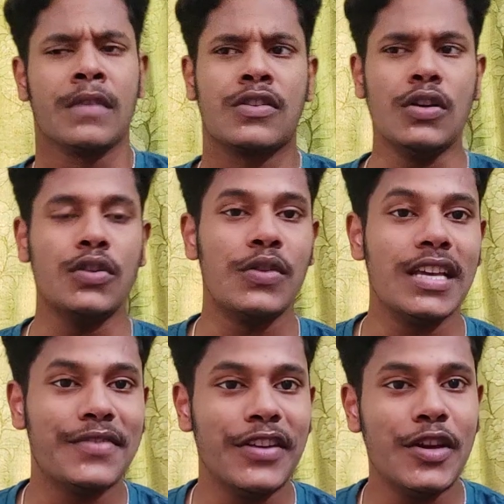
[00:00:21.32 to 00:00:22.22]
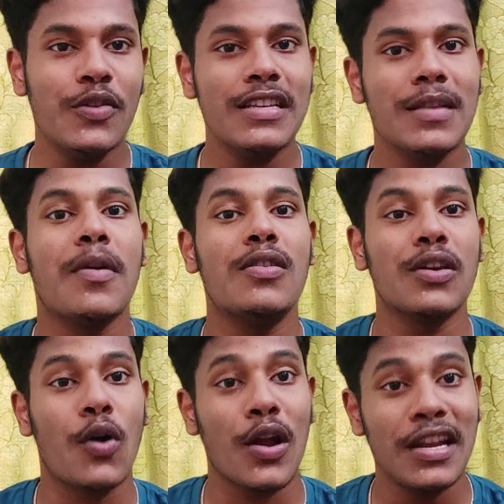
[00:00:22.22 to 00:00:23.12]
So today's video is about
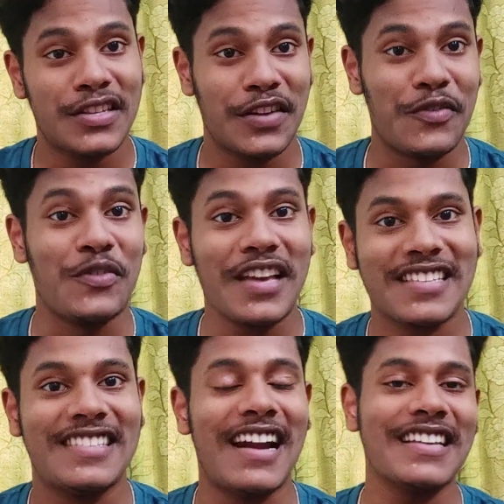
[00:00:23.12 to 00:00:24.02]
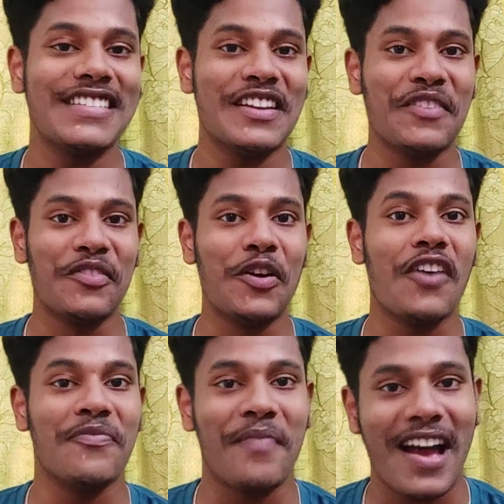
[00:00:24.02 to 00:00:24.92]
the college review. Yes, that is the review
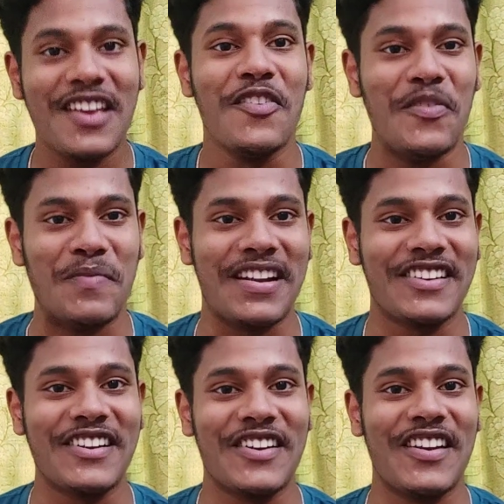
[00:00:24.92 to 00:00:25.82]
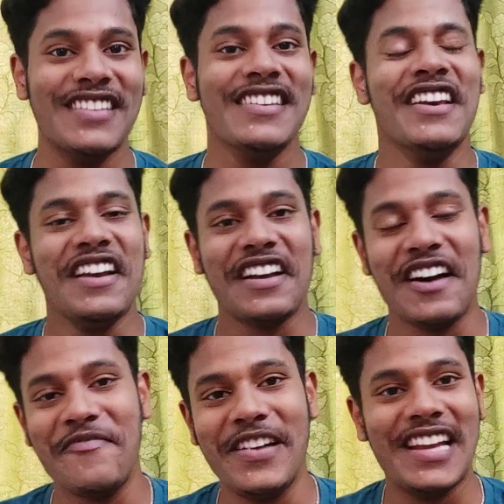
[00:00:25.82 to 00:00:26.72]
of my own particular college,
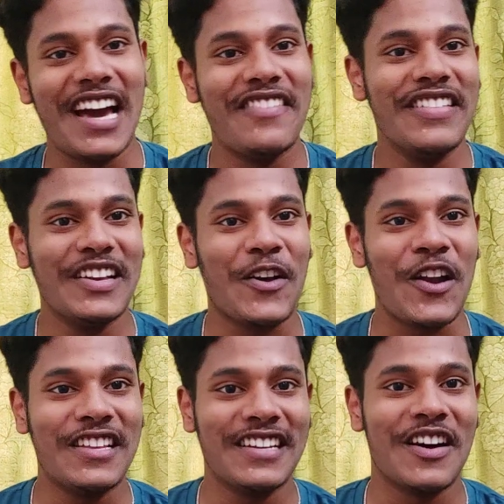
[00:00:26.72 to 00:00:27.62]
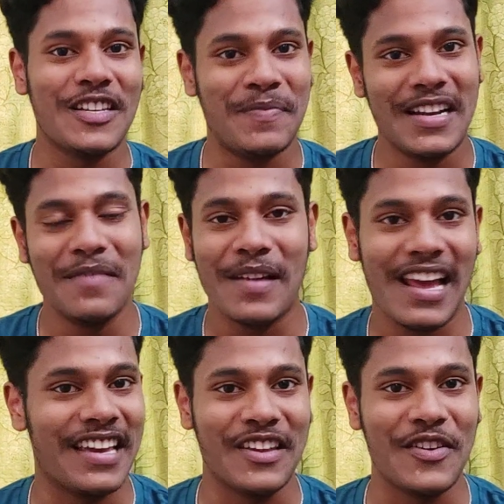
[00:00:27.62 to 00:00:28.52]
Government Ayurvedic College and Hospital
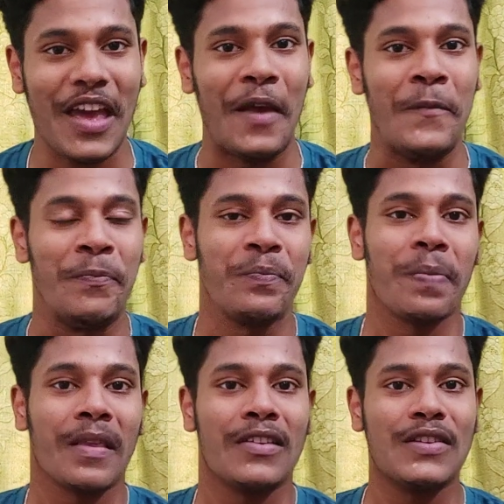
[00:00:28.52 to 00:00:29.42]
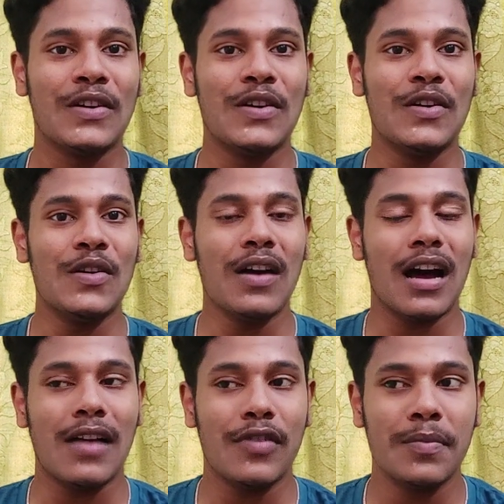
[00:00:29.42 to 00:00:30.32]
Balangir. Okay. So
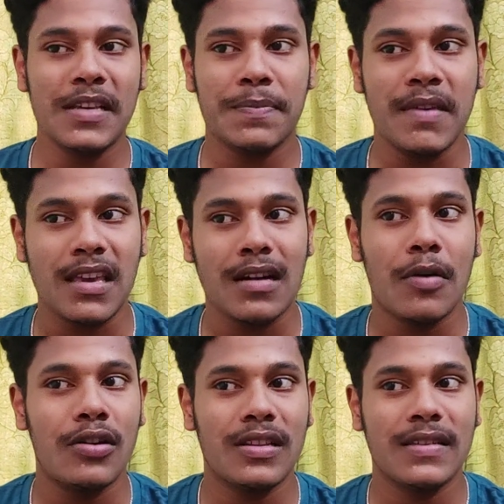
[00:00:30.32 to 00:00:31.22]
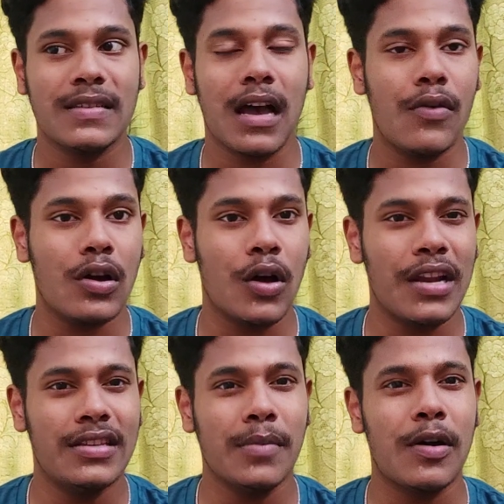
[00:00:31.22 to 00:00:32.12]
I would be speaking about this our
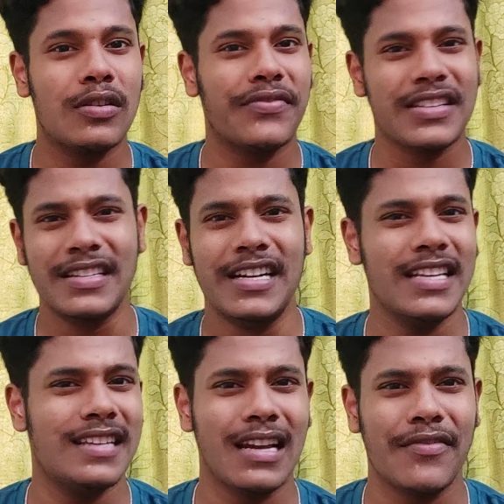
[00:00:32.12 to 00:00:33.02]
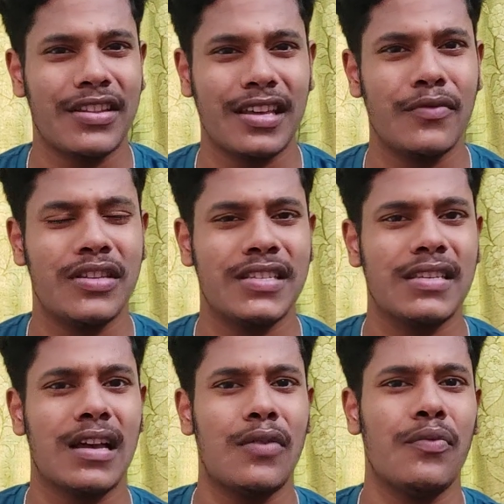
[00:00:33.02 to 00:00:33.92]
college, about the facilities and everything, which is
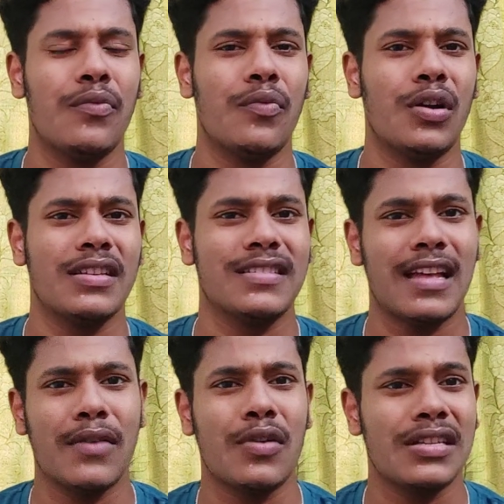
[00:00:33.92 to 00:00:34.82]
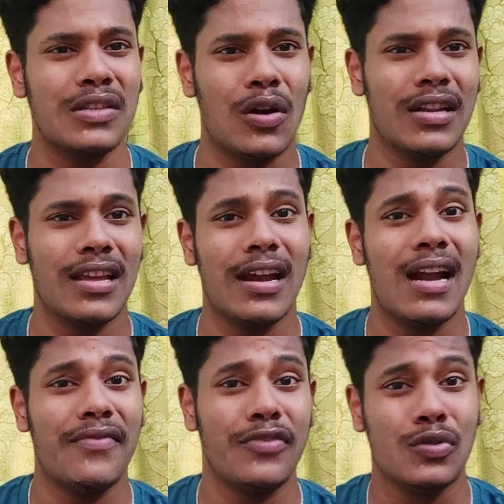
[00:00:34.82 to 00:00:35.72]
what is there, what is not there,
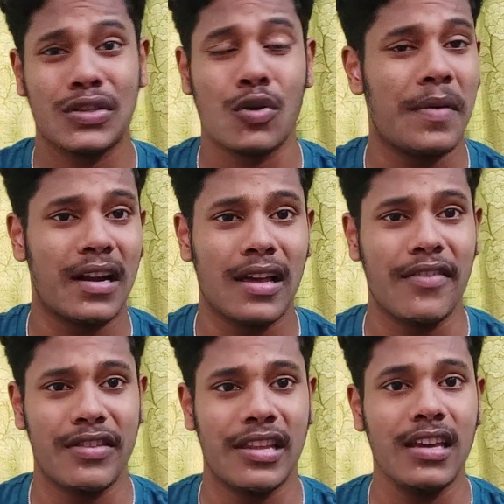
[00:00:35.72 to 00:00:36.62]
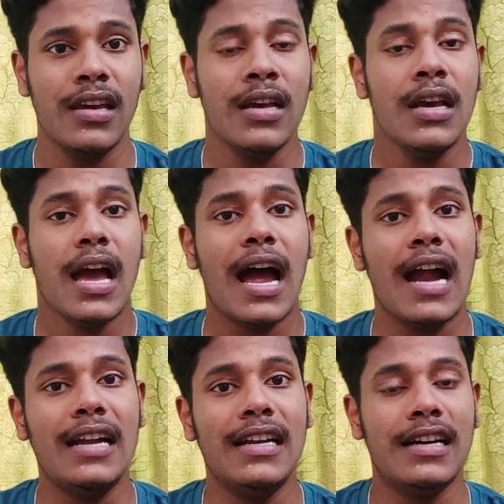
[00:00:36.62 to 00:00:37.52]
and future scope and everything.
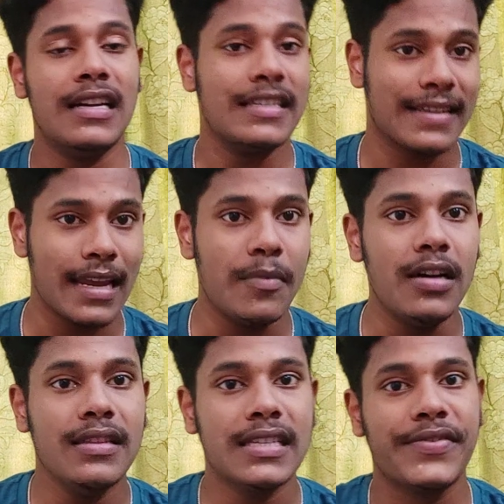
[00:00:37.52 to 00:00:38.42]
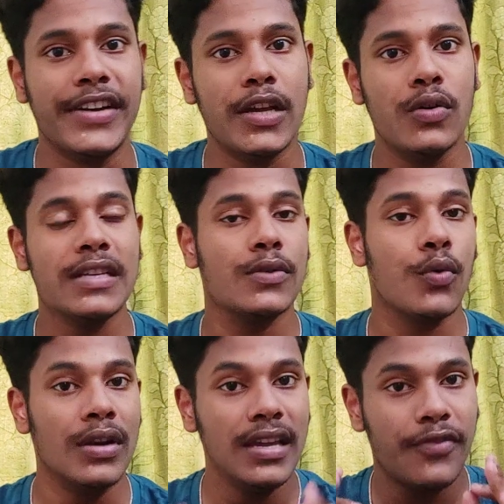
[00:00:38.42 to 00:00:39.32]
And disclaimer: this video is
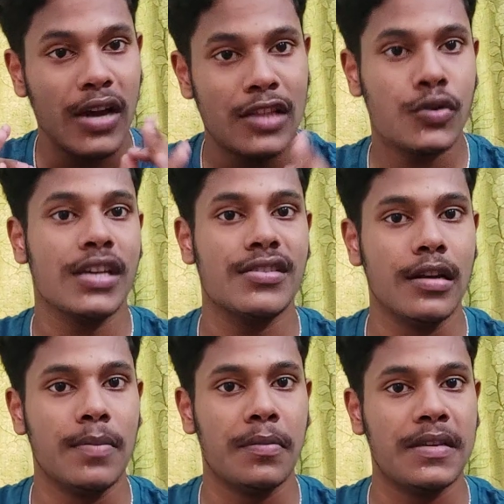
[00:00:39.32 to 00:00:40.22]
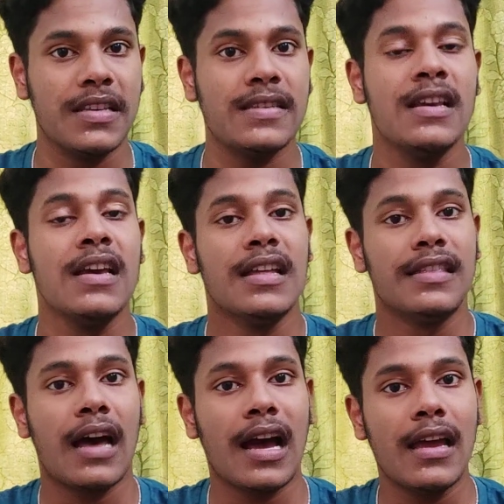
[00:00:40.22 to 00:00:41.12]
only for educational purposes.
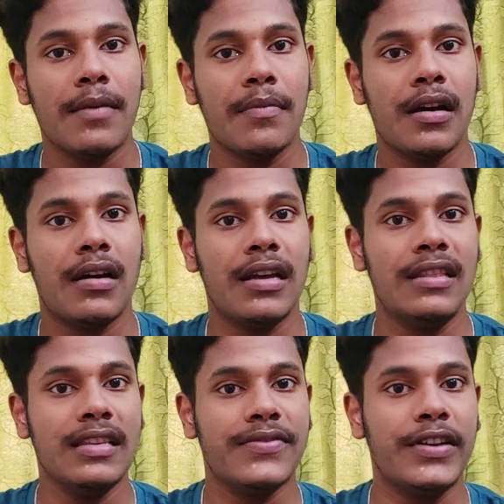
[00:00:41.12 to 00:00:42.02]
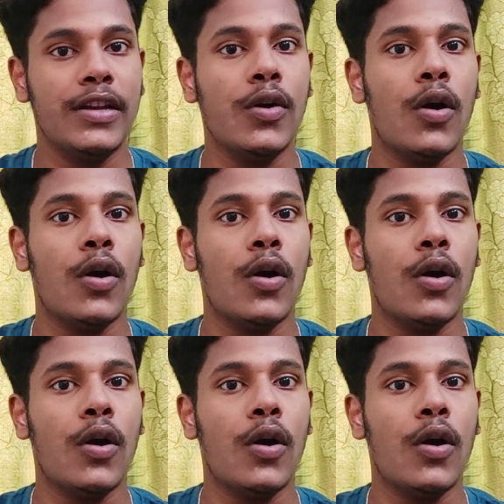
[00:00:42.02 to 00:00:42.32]
I am in this video.